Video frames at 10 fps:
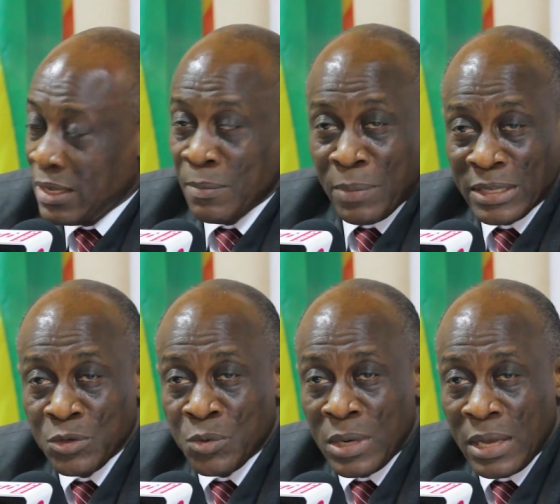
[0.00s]
in
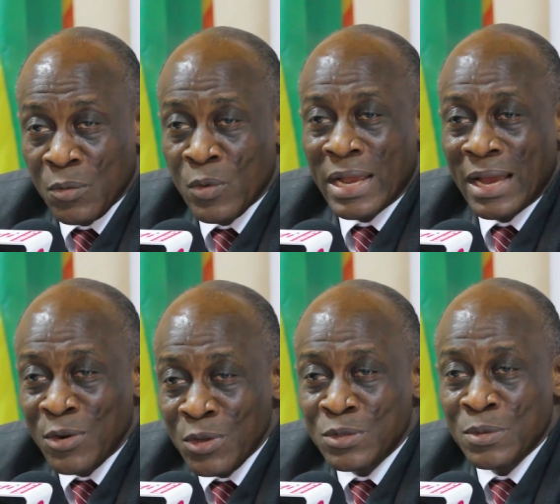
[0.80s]
particular, we
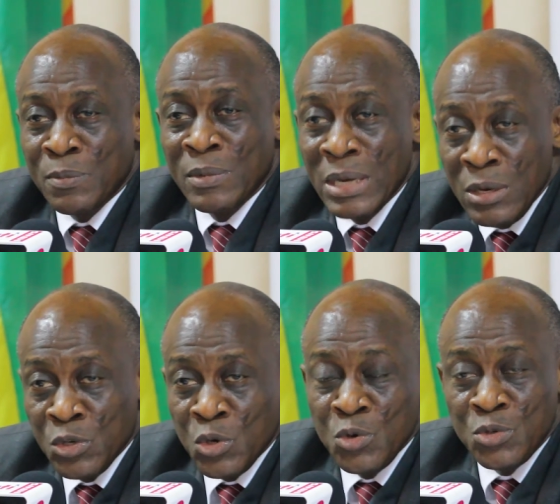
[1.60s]
cannot
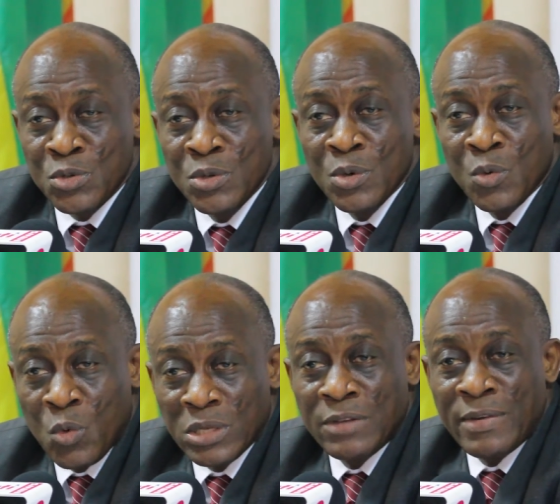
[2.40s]
use
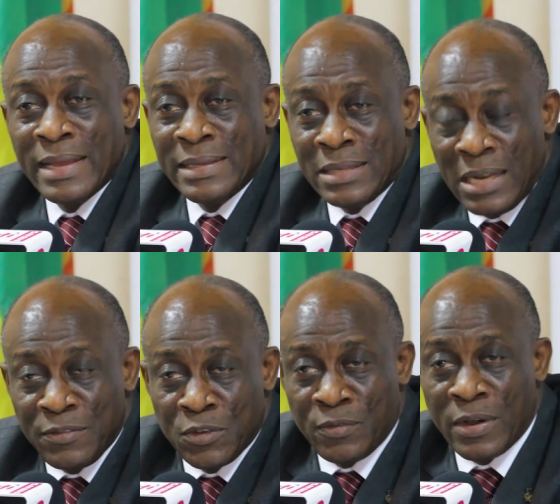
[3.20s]
whatever is
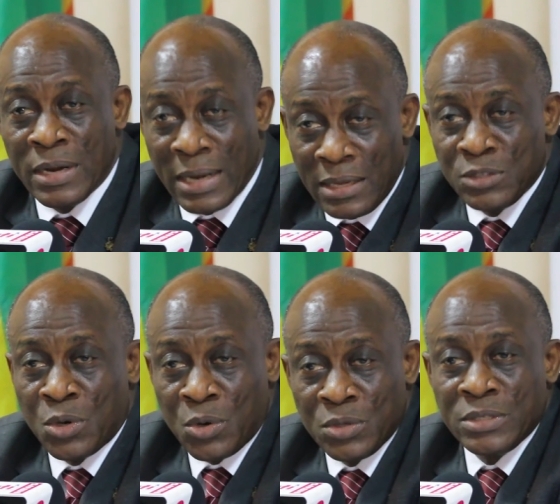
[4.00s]
left of our grants or
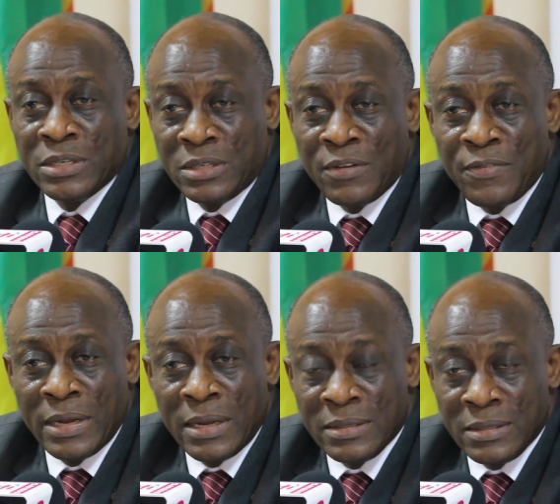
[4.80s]
concessional
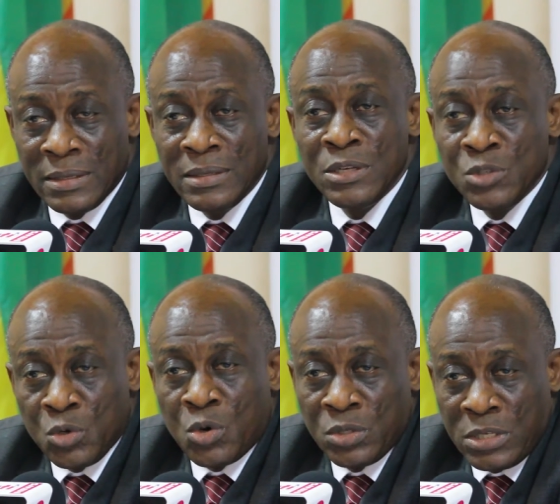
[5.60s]
financing to
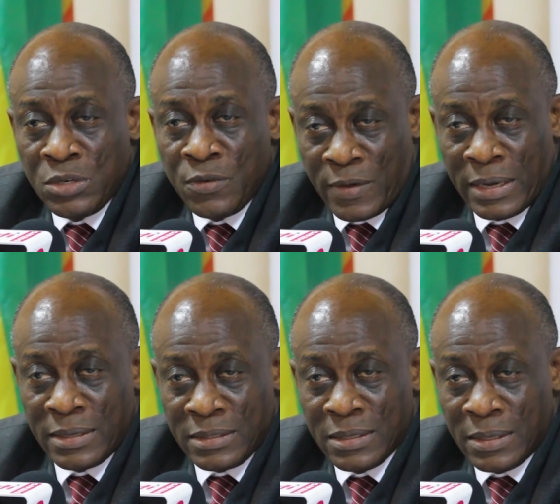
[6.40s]
continue
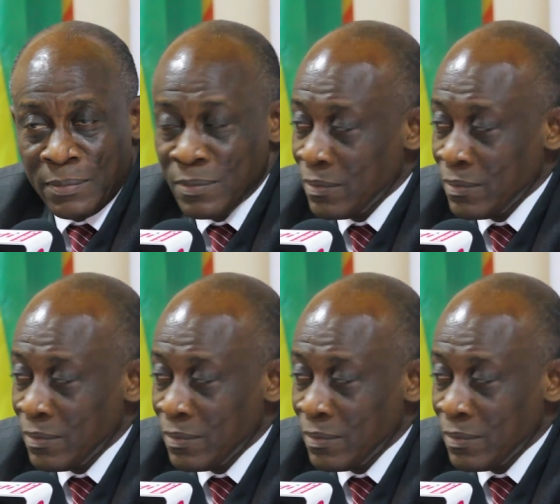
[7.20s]
financing them.